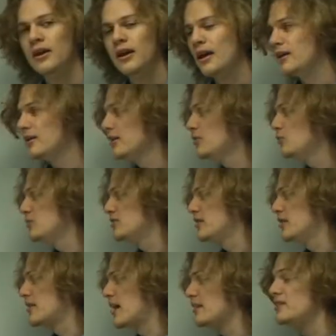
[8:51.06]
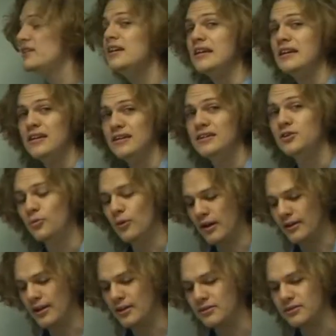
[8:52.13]
And indeed, we see that D is the right
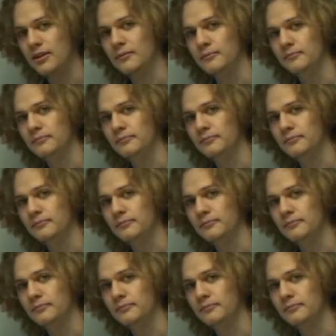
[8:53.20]
answer.